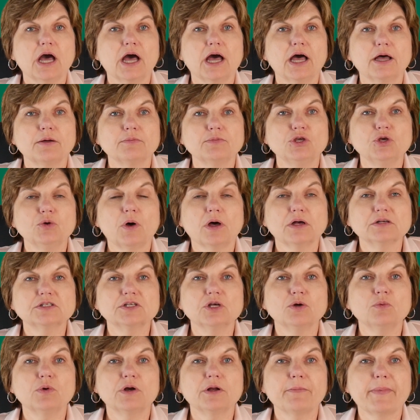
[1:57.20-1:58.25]
Um, you
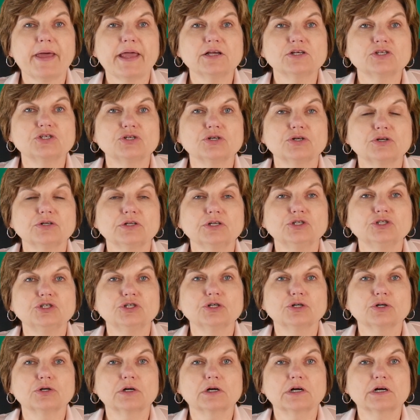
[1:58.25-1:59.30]
also want to make sure that
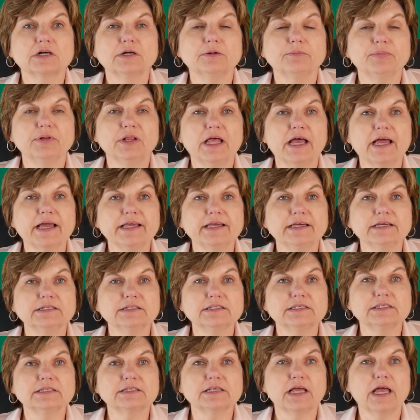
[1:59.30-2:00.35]
your
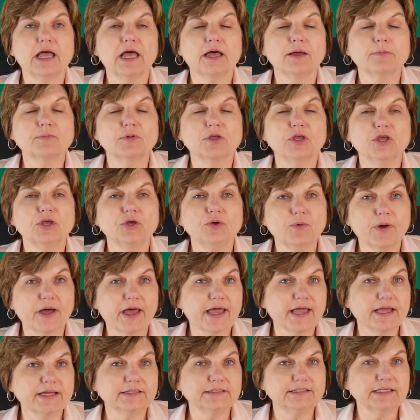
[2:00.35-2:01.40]
compliance, um,
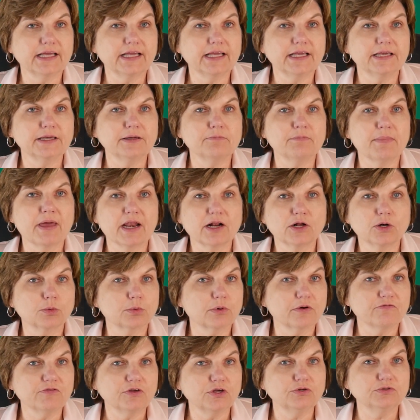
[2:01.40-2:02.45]
QA team, medical
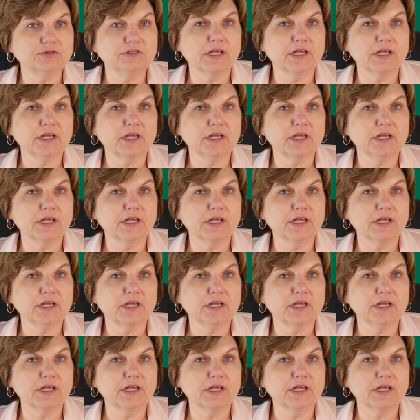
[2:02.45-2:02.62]
review